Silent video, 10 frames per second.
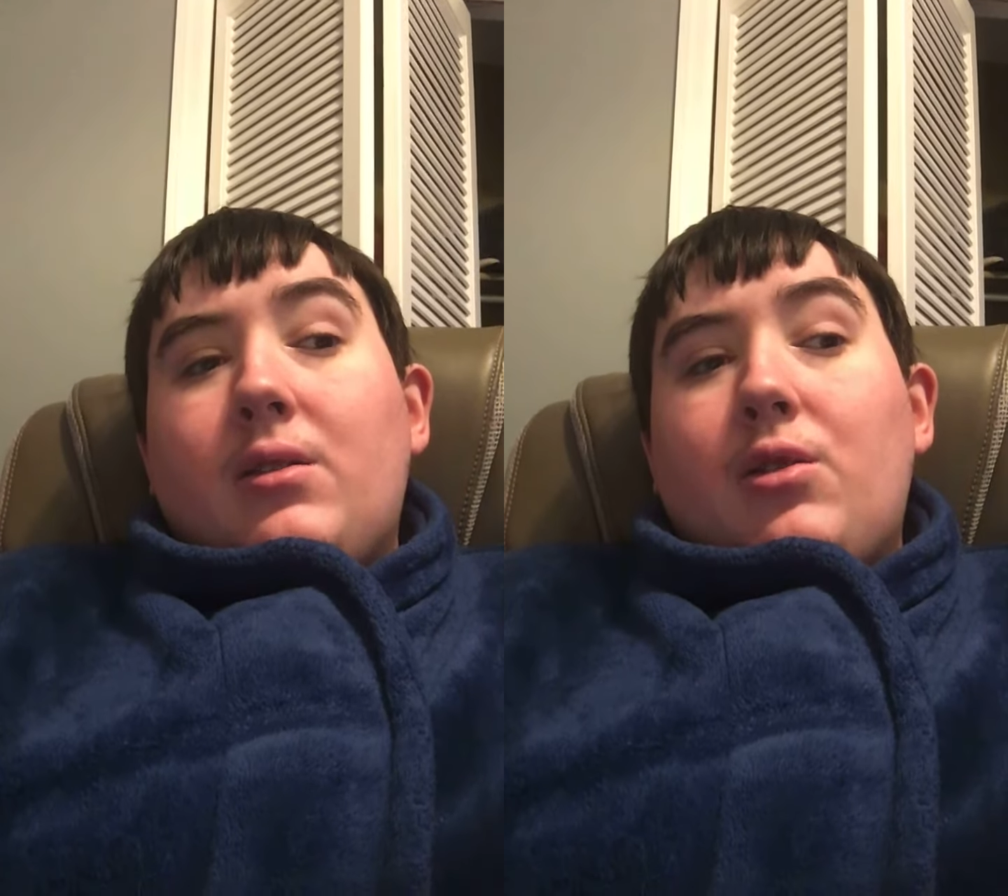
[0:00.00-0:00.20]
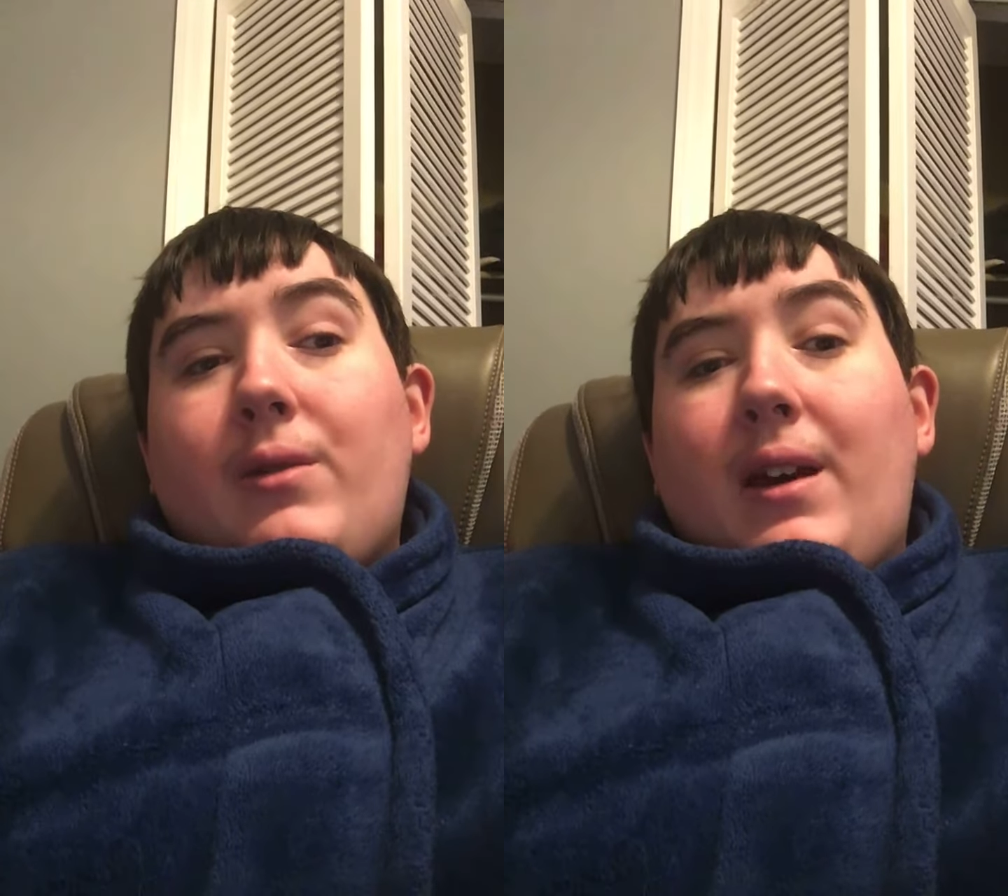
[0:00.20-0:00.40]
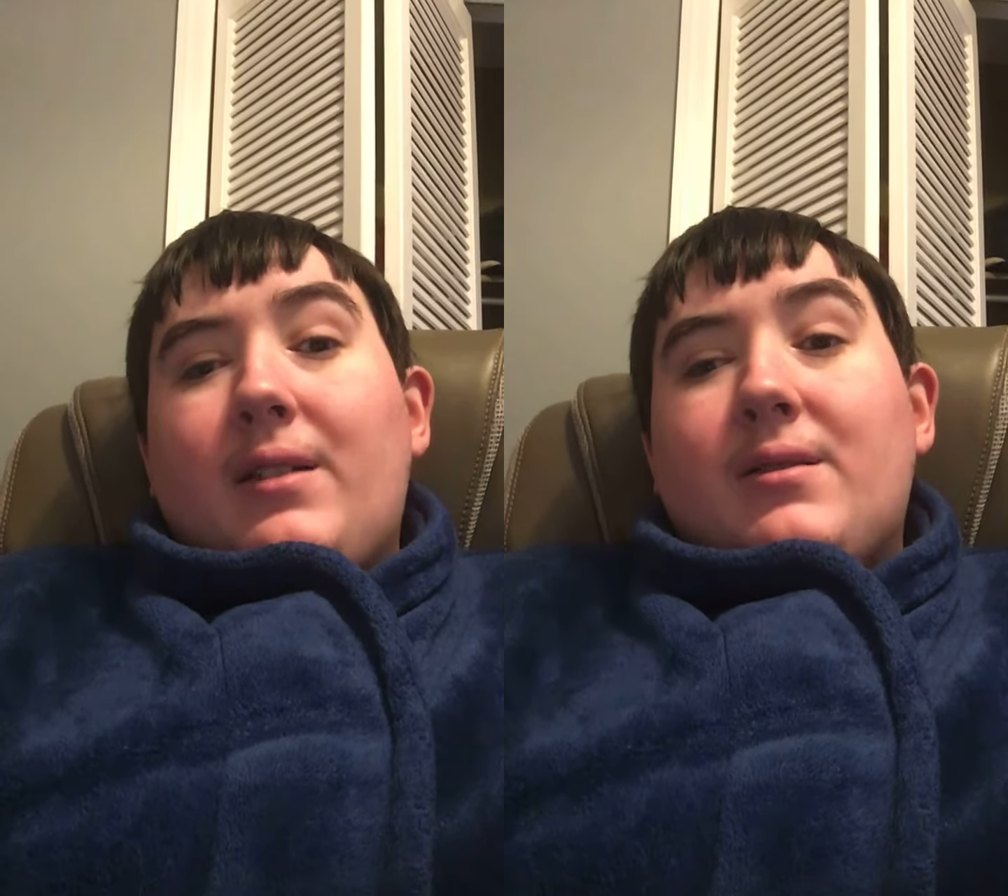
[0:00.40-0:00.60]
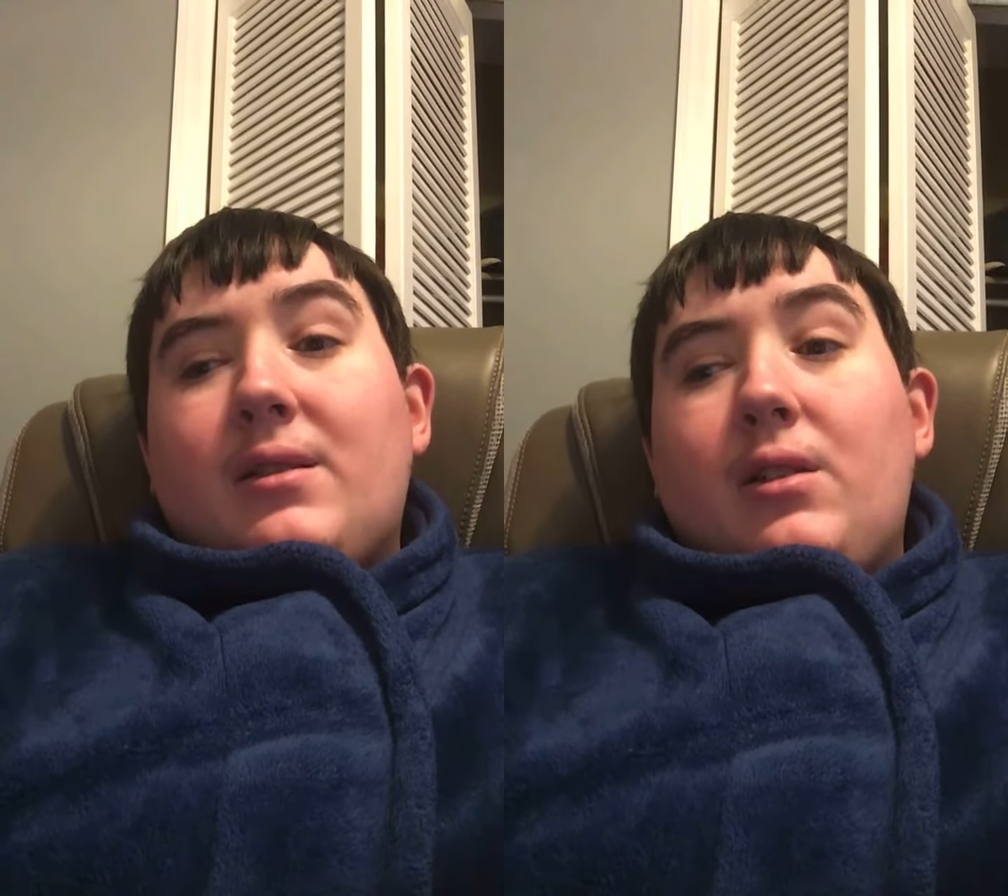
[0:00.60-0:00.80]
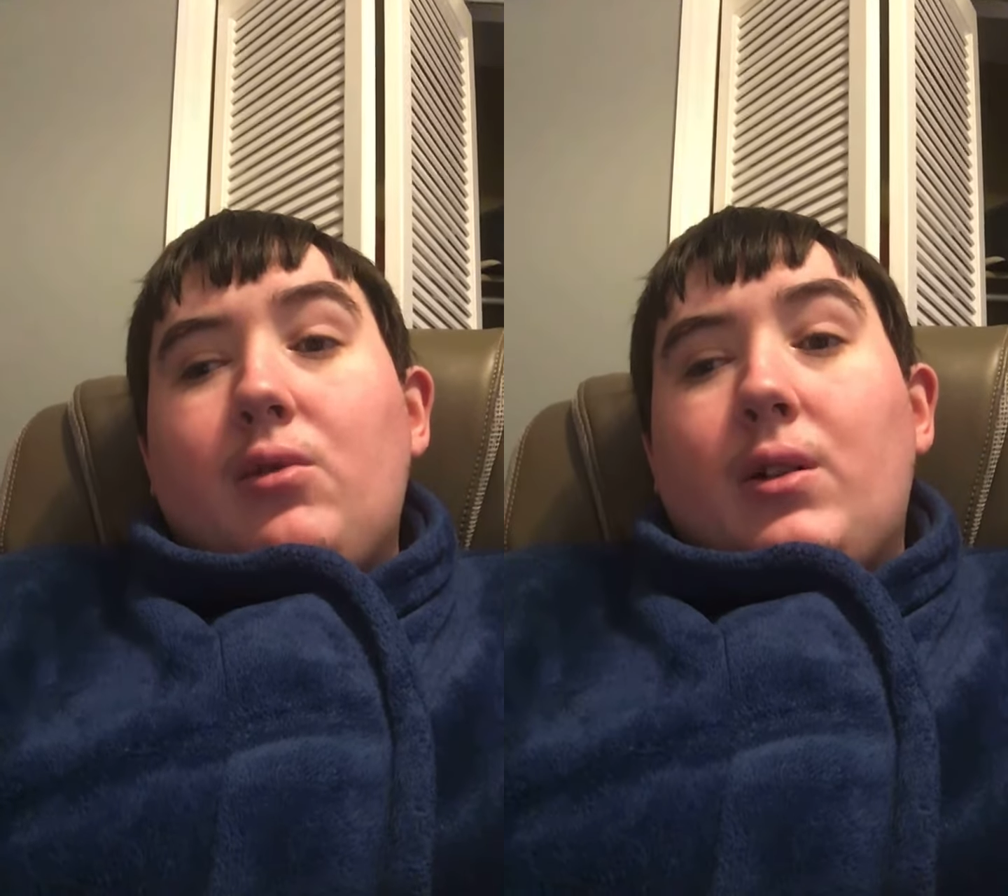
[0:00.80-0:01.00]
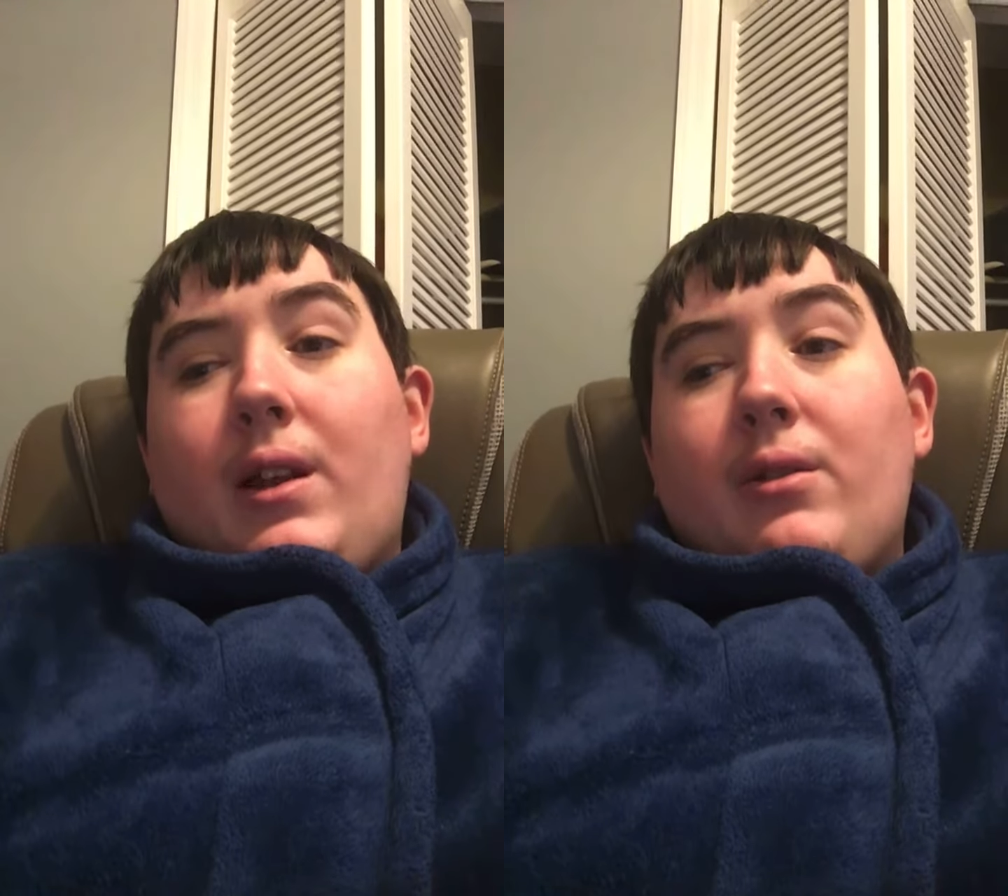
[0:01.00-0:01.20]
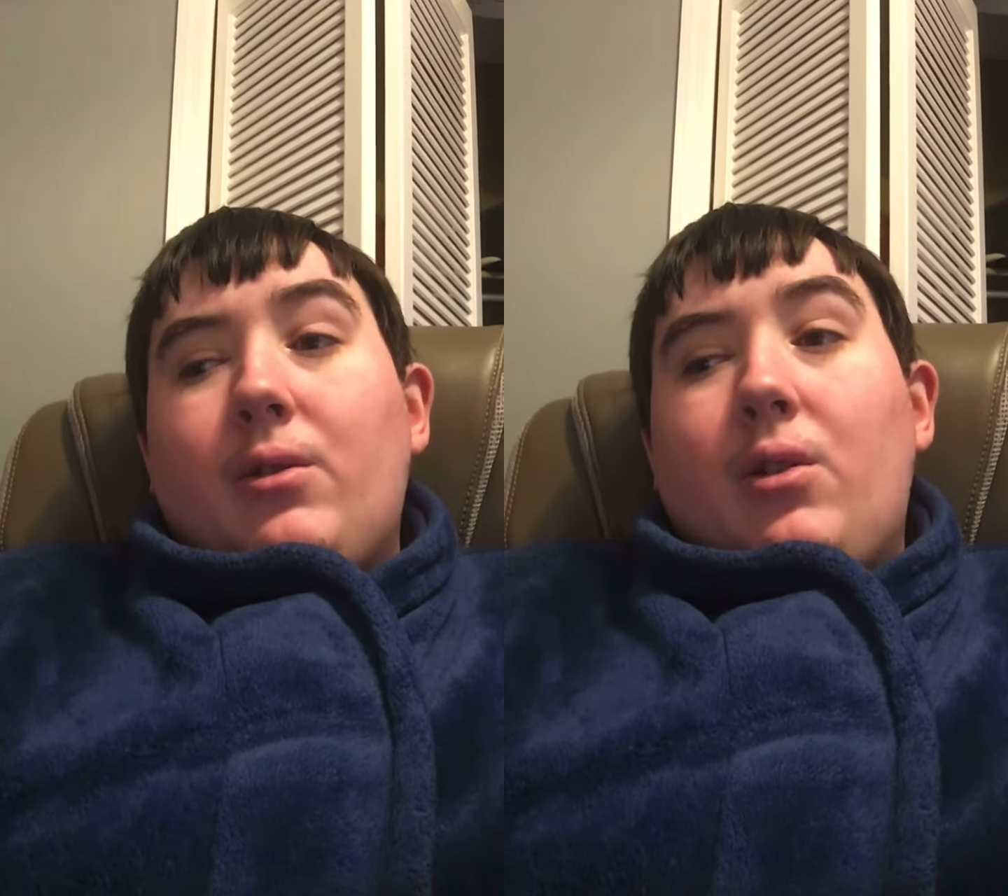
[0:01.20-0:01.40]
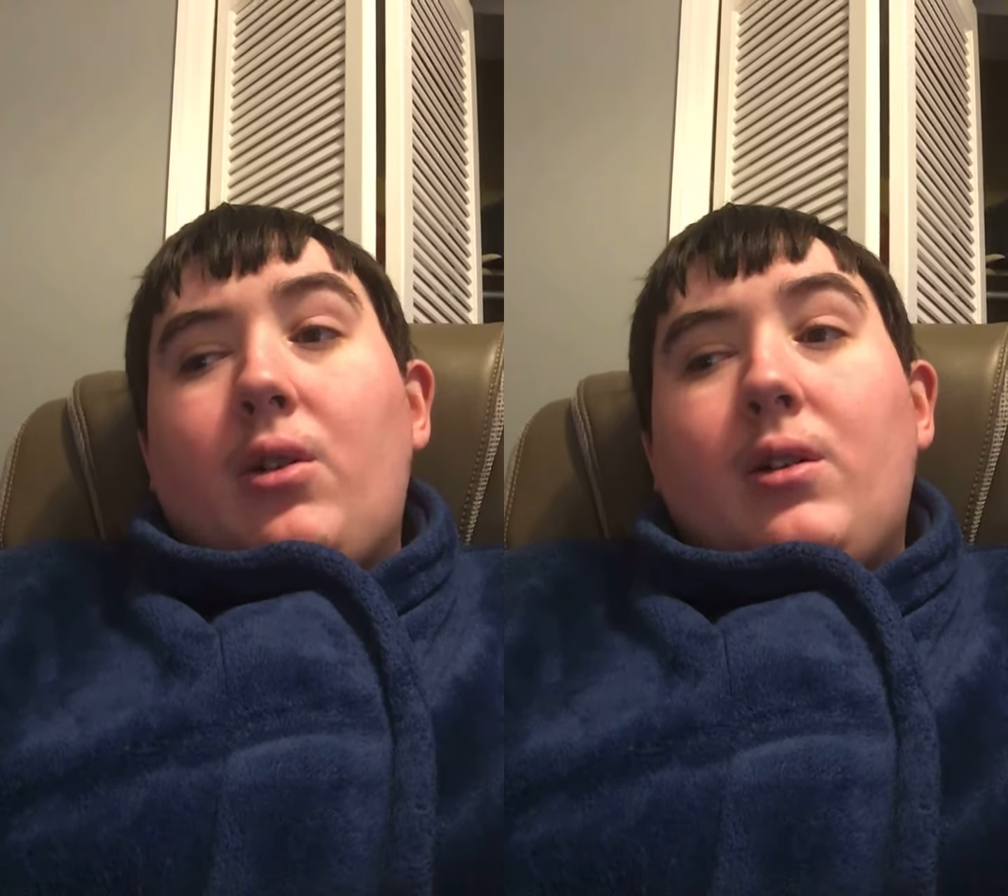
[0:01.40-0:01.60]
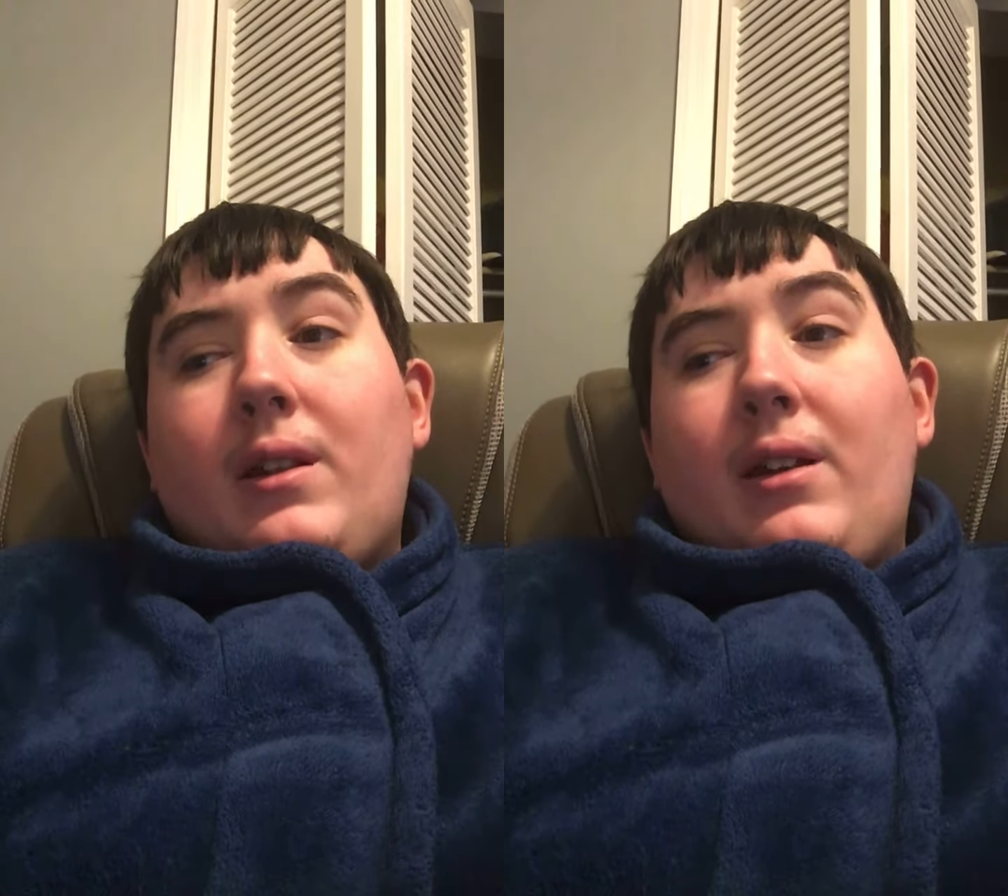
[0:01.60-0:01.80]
to ask you on a, on